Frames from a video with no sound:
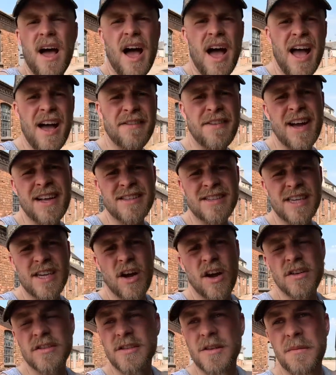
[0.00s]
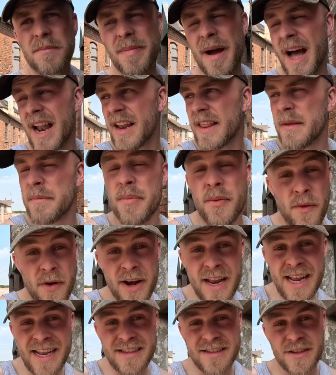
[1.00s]
I have actually got some Battle of the
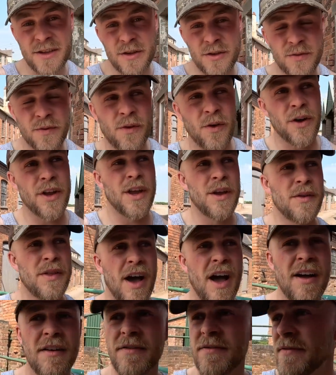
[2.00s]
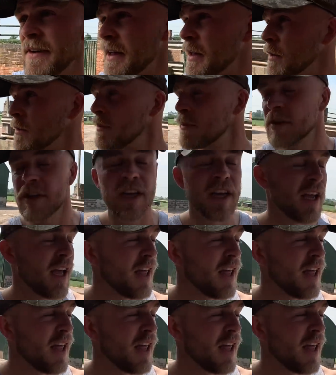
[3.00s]
Breeds news for you that I have filmed